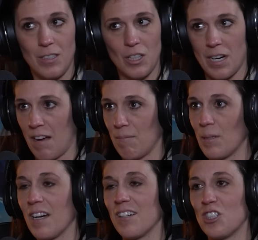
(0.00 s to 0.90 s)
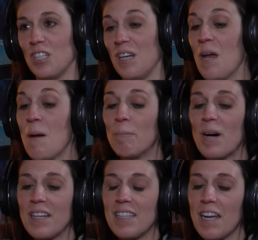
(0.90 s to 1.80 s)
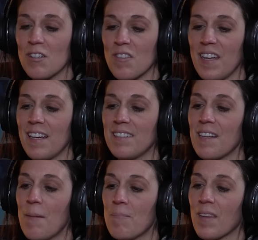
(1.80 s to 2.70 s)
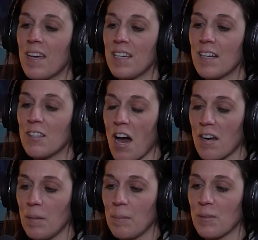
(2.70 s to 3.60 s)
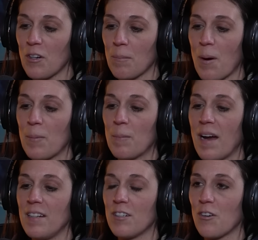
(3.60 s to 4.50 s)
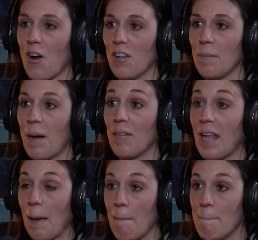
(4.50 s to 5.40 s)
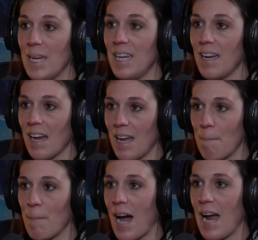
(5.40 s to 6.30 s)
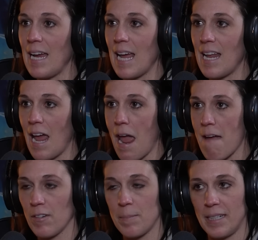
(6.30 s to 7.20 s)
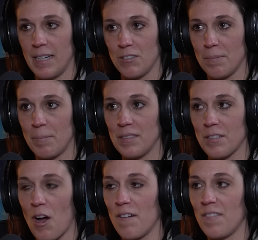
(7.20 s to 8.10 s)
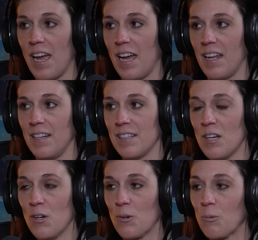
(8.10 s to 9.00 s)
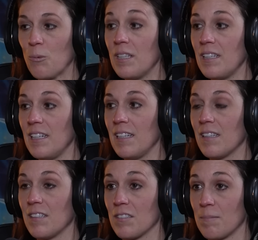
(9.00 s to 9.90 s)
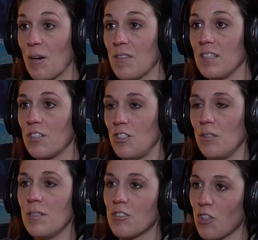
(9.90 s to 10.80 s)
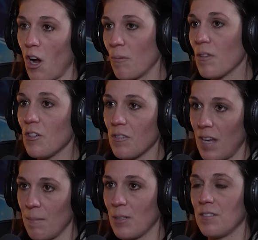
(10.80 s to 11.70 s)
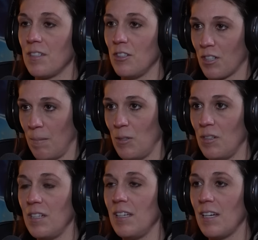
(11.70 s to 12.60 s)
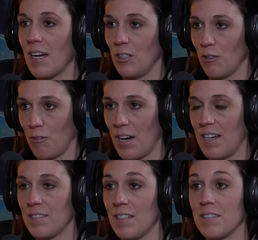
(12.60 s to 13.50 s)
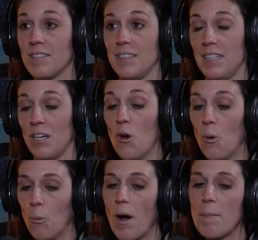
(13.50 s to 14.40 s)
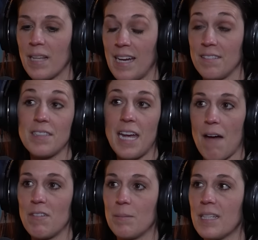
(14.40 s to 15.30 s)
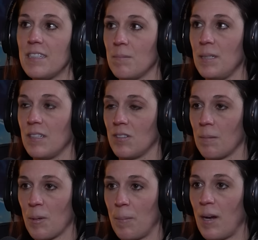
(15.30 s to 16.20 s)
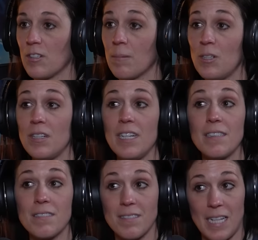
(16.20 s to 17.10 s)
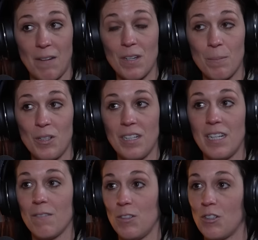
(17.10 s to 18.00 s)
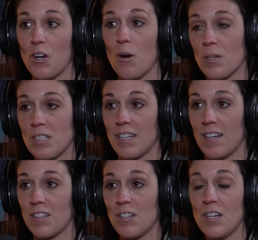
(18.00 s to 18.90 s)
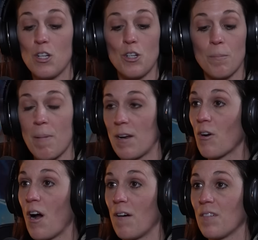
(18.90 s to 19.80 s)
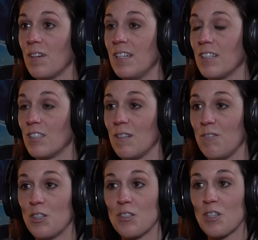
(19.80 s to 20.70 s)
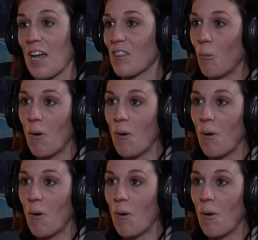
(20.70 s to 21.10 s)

You got to have protection. But the other thing is, I think a lot of people that are prepper-minded are all about like me and mine and everybody else buzz off. And really the smart thing to do is talk with your neighbors and your community and your friends and see what plans they have in place, because a prepared community is a safe community. And if you can all work together, you're better off. Because if you're like